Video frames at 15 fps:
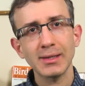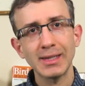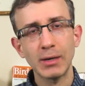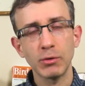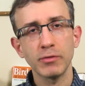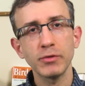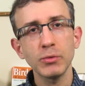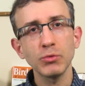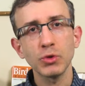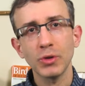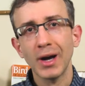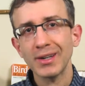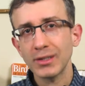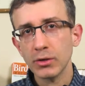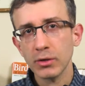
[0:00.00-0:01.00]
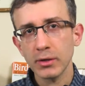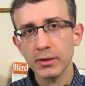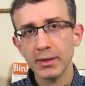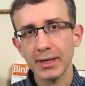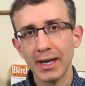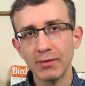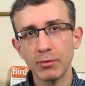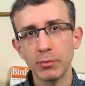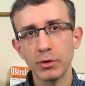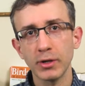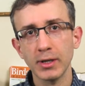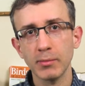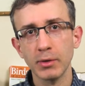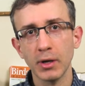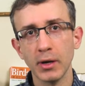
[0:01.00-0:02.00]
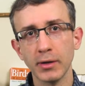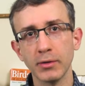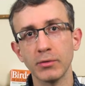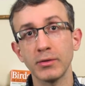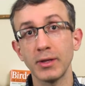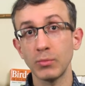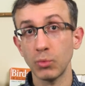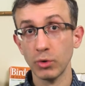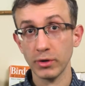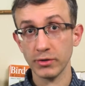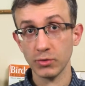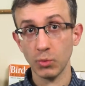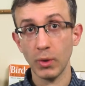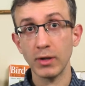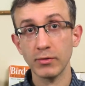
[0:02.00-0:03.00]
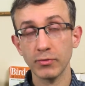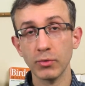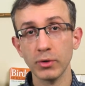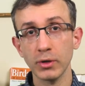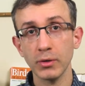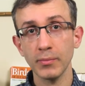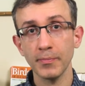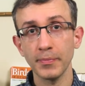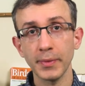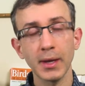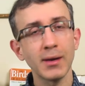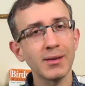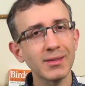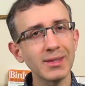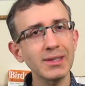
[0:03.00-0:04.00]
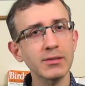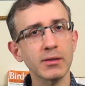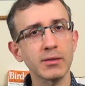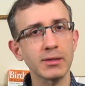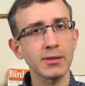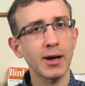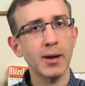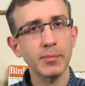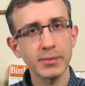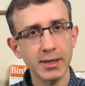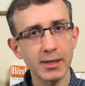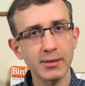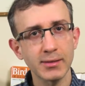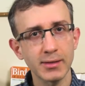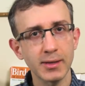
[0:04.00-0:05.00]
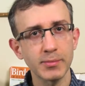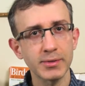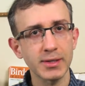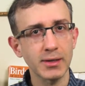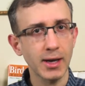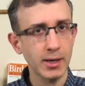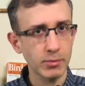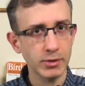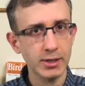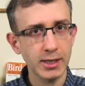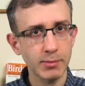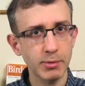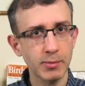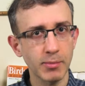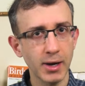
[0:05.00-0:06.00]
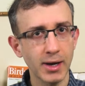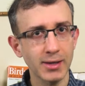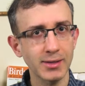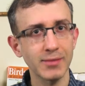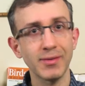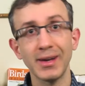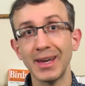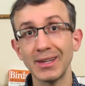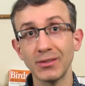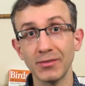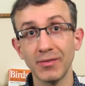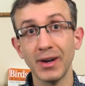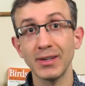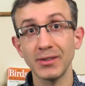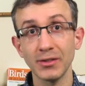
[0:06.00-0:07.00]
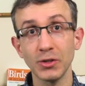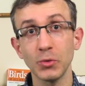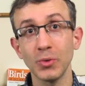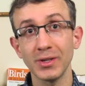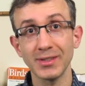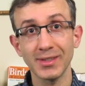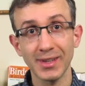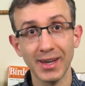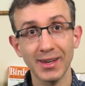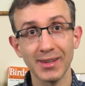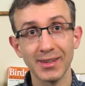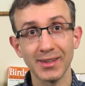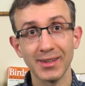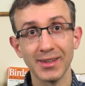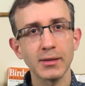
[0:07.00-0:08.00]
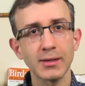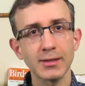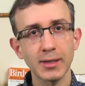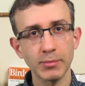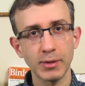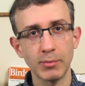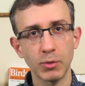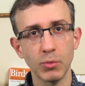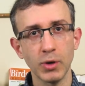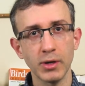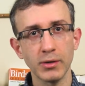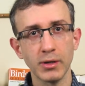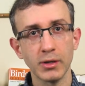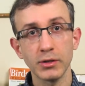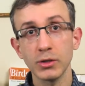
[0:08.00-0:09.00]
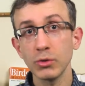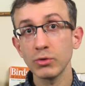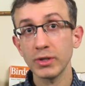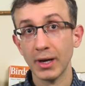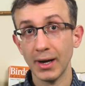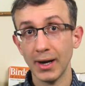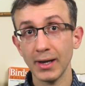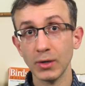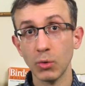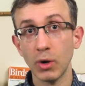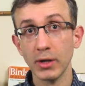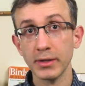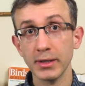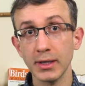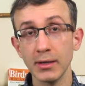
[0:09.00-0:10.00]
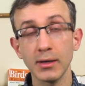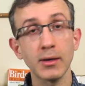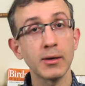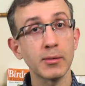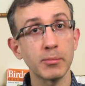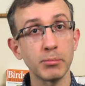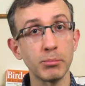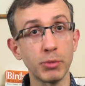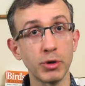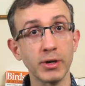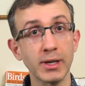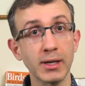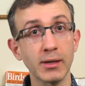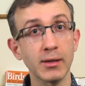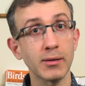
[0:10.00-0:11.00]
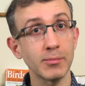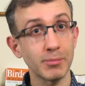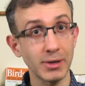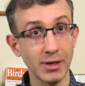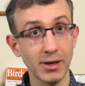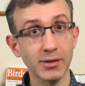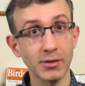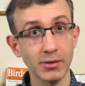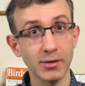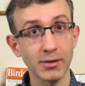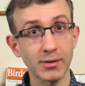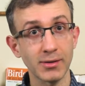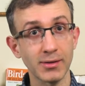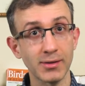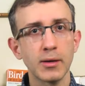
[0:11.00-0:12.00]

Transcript: Now, if you do not currently have a birding binocular that works well for you, these are the top 10 tips that I would keep in mind if I had to find a new one today. Tip number 1, use a high-quality birding binocular.